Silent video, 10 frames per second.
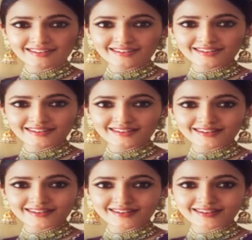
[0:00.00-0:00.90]

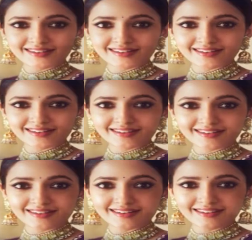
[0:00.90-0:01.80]

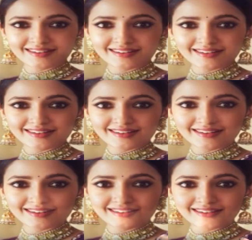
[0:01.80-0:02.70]

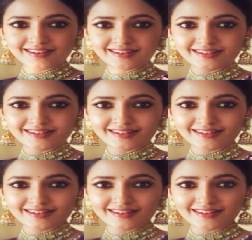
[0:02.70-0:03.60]

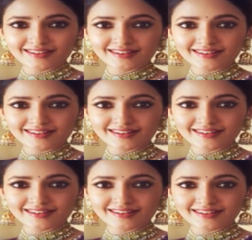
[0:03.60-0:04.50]

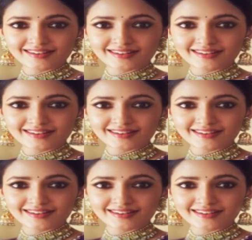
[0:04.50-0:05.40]

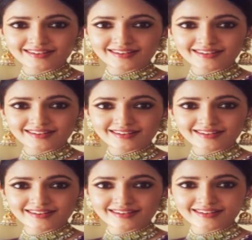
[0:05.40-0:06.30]

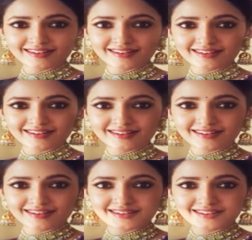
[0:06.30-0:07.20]

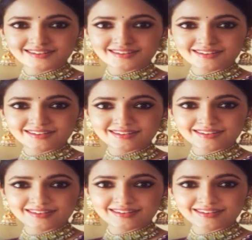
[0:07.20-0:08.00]
This person isn't speaking.